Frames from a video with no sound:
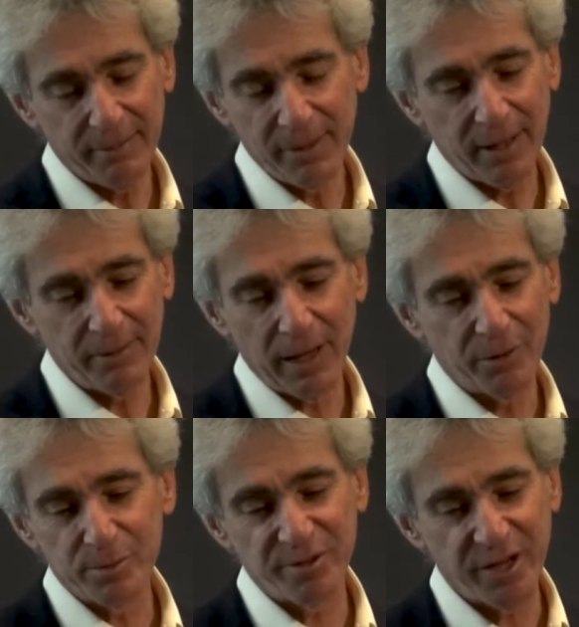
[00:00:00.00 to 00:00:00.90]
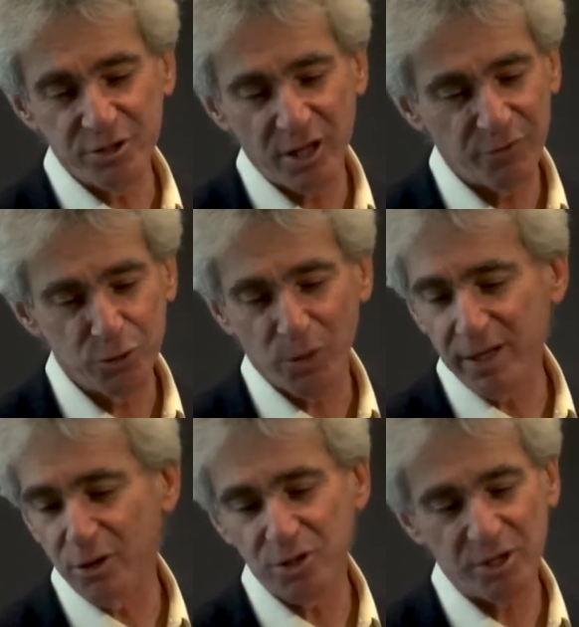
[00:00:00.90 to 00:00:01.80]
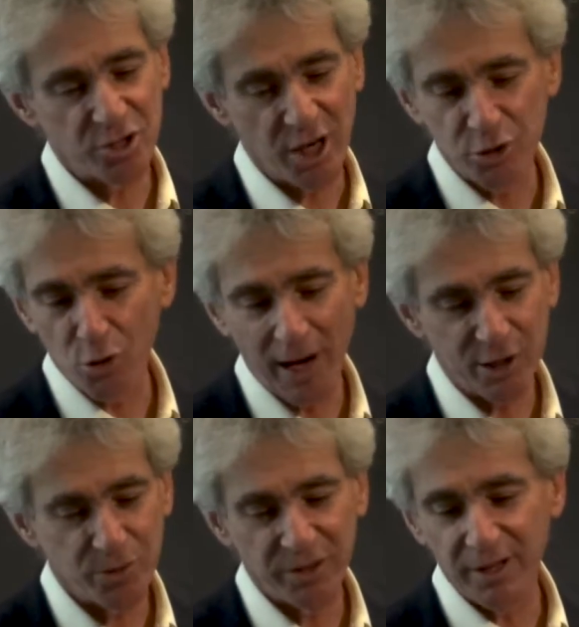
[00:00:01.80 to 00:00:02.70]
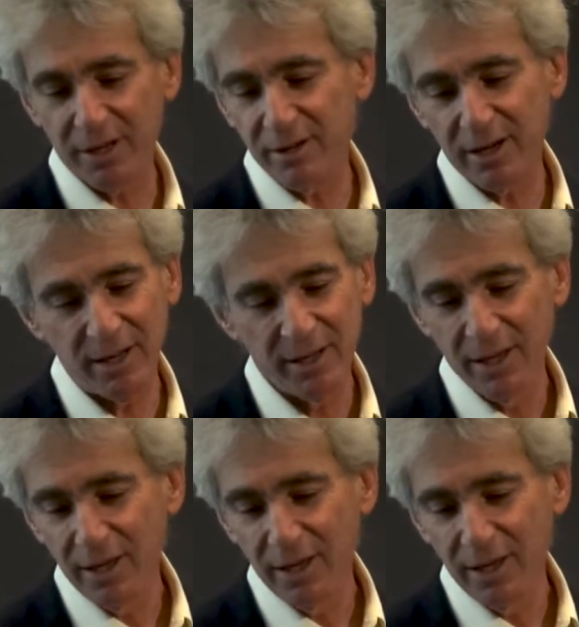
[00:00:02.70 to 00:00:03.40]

I mean, I was a professor there for 20 years. I was an undergraduate there.